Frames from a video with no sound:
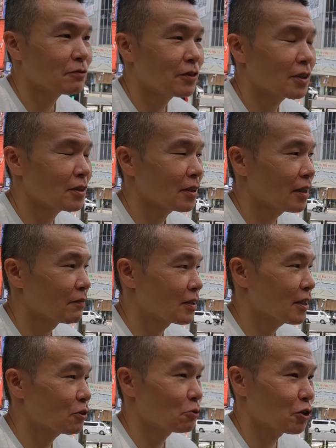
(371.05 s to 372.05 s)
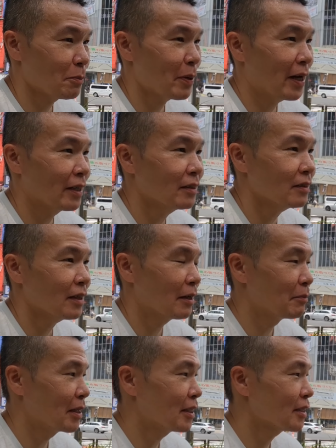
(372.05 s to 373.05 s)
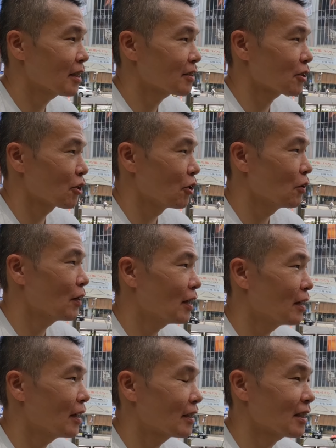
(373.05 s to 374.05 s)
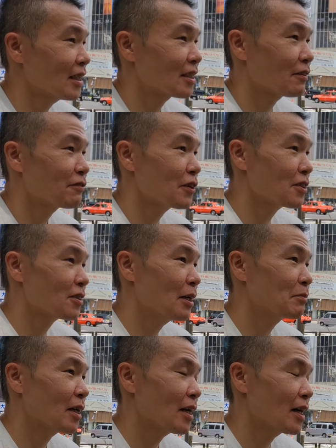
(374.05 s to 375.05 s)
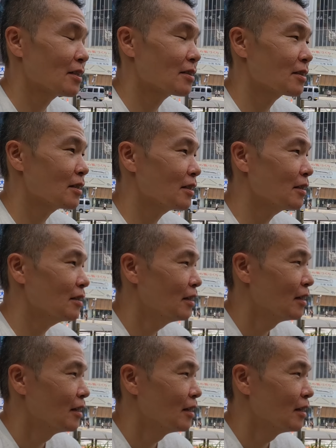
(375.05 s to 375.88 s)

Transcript: first uh, visit to Japan uh, many years ago, uh, I think it's the first time that I see